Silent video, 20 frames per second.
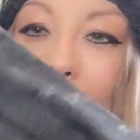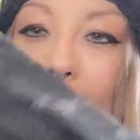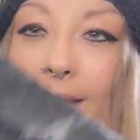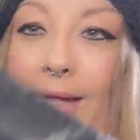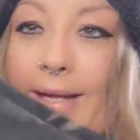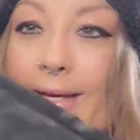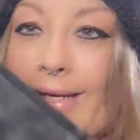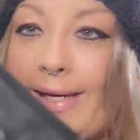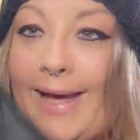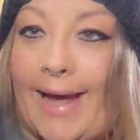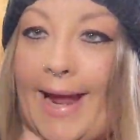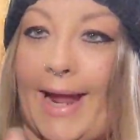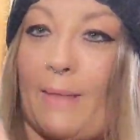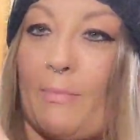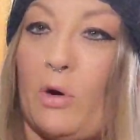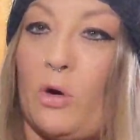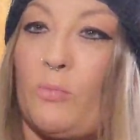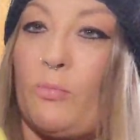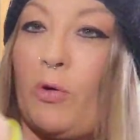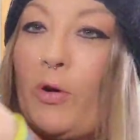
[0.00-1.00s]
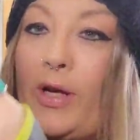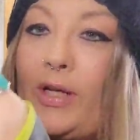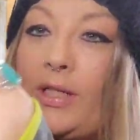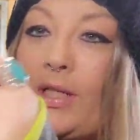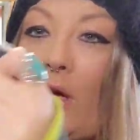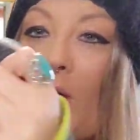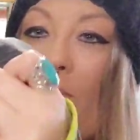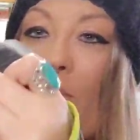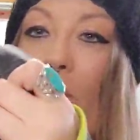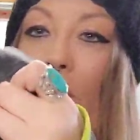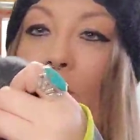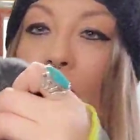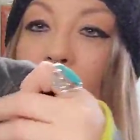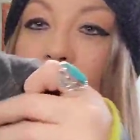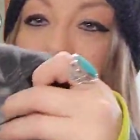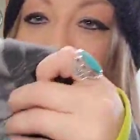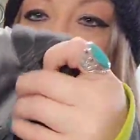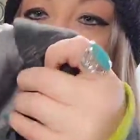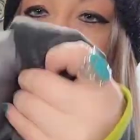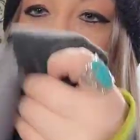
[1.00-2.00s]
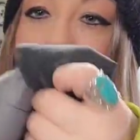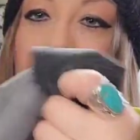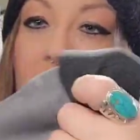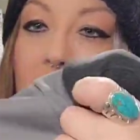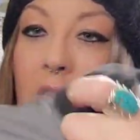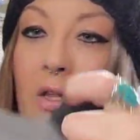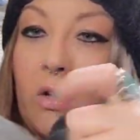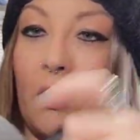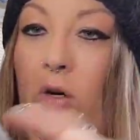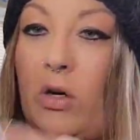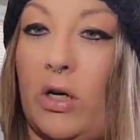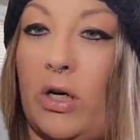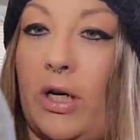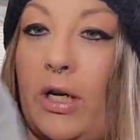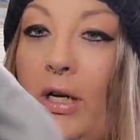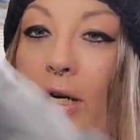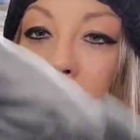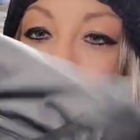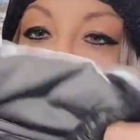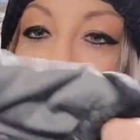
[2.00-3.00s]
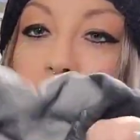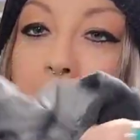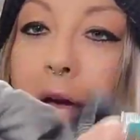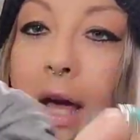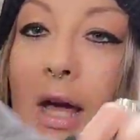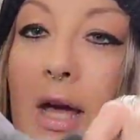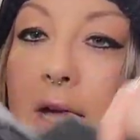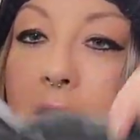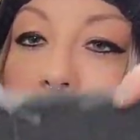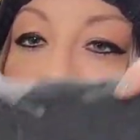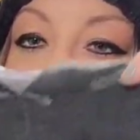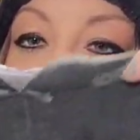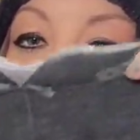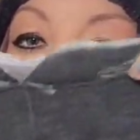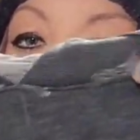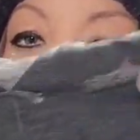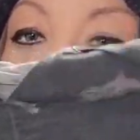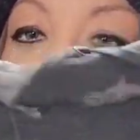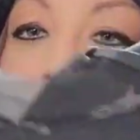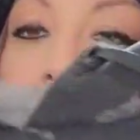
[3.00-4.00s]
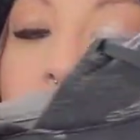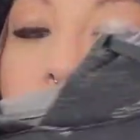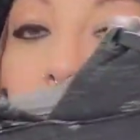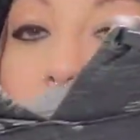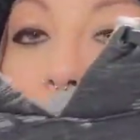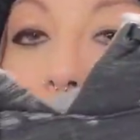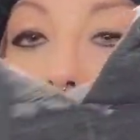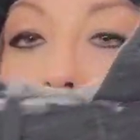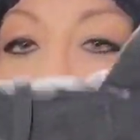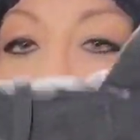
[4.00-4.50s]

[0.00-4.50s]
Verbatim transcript: of got like a camel print almost. The inside of the hood is gray,